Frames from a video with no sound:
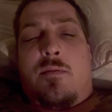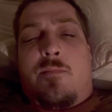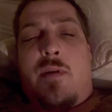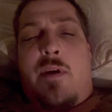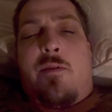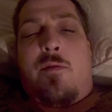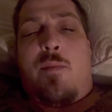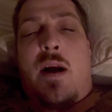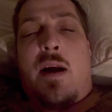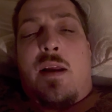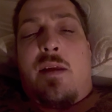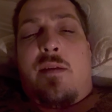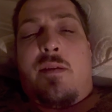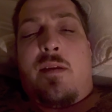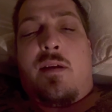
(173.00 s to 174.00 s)
Everybody
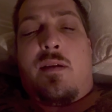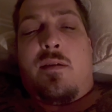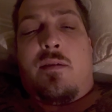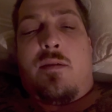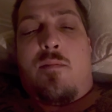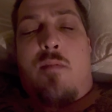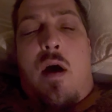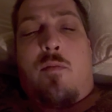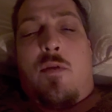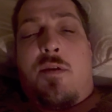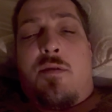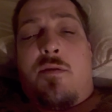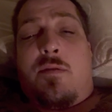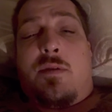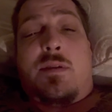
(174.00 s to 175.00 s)
in the, my
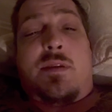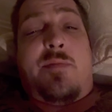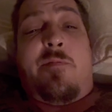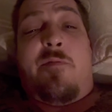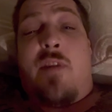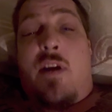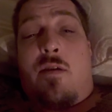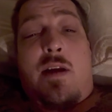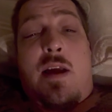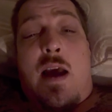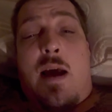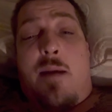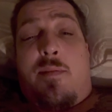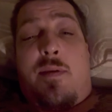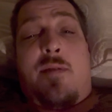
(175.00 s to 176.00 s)
brother is very
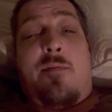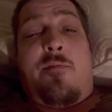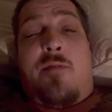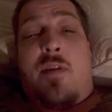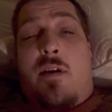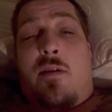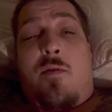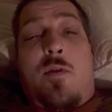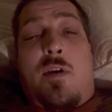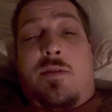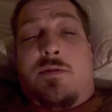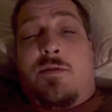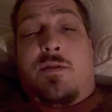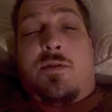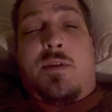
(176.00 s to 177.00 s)
happy, very
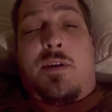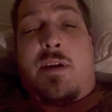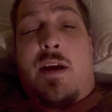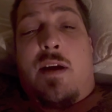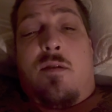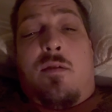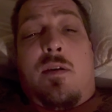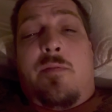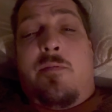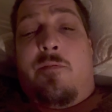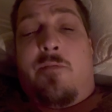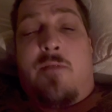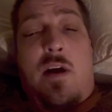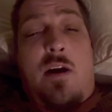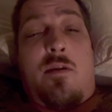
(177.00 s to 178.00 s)
well taken care of,
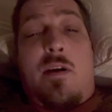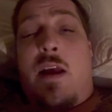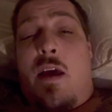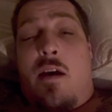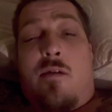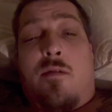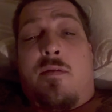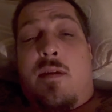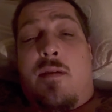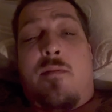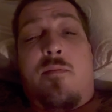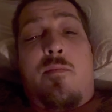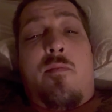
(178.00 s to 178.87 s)
very healthy,